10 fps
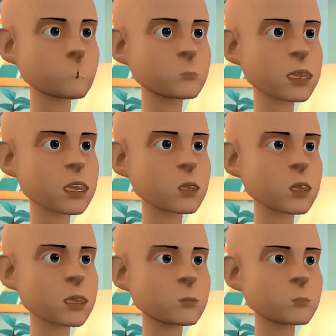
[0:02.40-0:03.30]
Hey
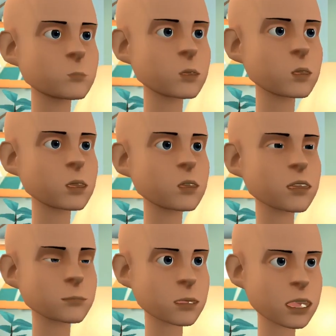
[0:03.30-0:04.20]
Daddy, can I have a
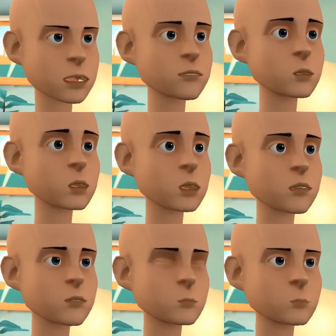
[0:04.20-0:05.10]
PS5?